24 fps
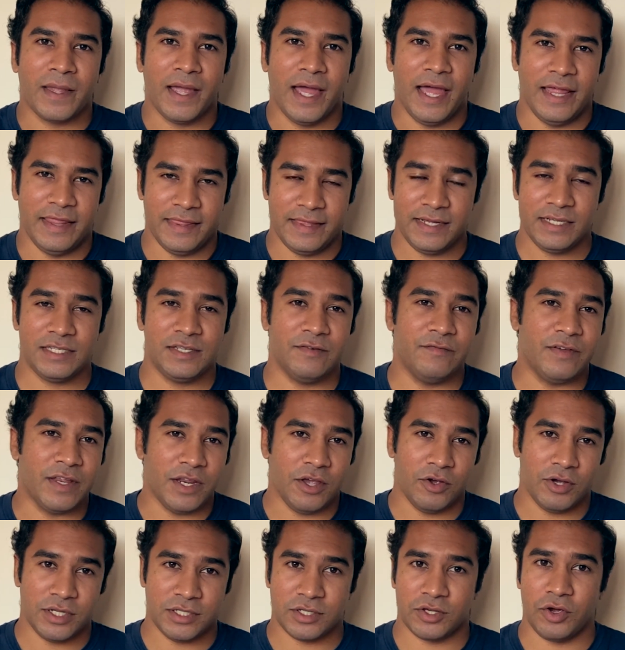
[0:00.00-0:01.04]
And this
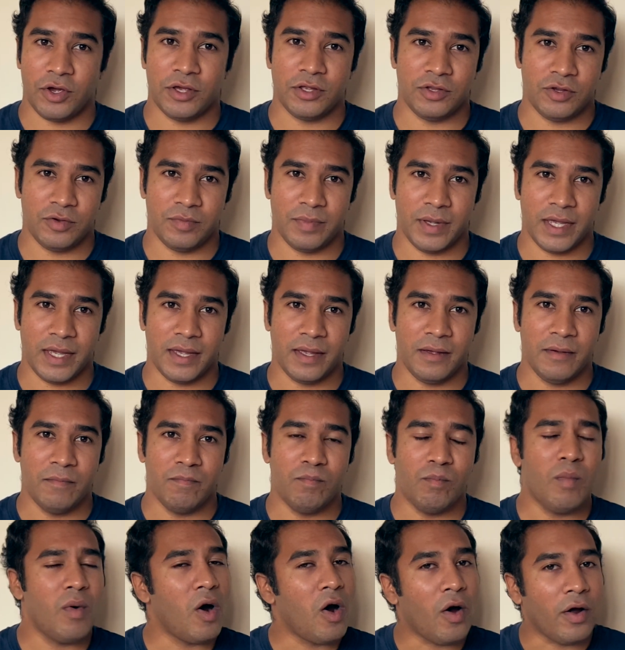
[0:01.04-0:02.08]
video is going to be
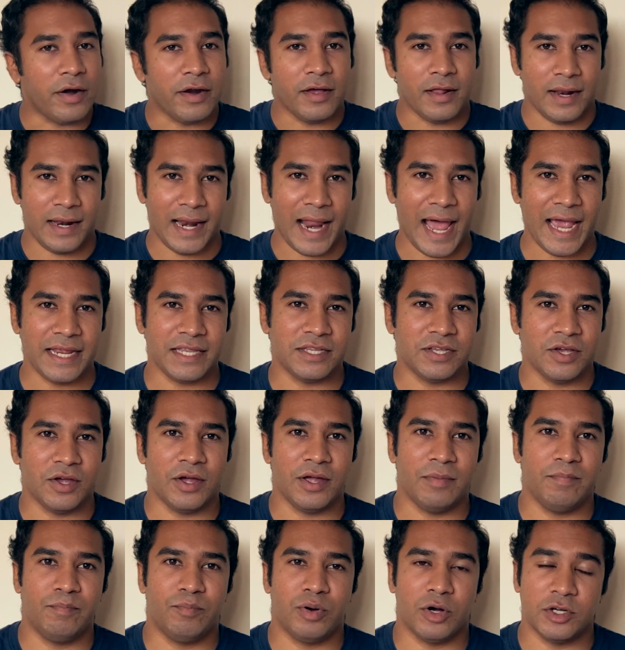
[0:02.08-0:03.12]
more on a
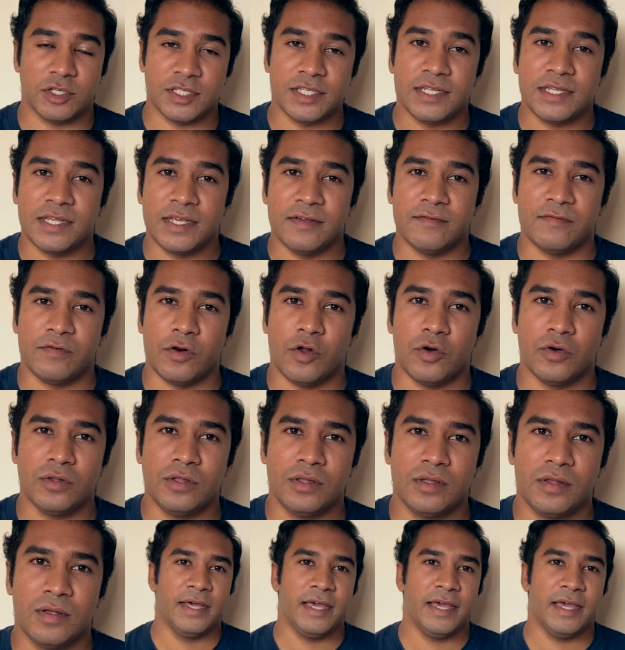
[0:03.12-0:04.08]
lighter, positive note.